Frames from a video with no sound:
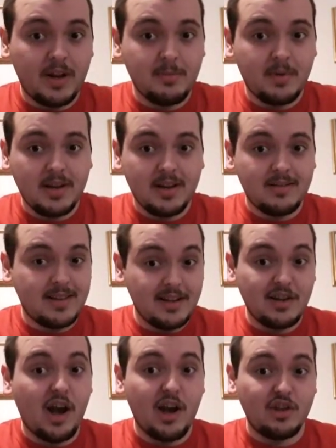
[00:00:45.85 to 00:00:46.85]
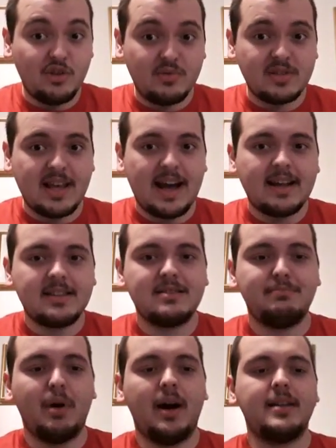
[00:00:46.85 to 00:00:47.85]
anybody did not use that.
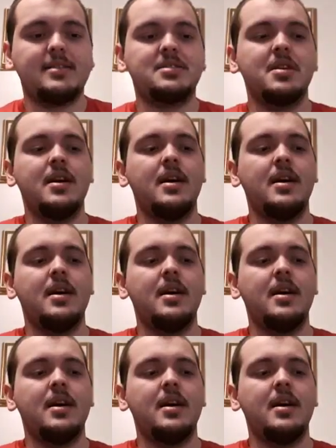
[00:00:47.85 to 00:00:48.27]
But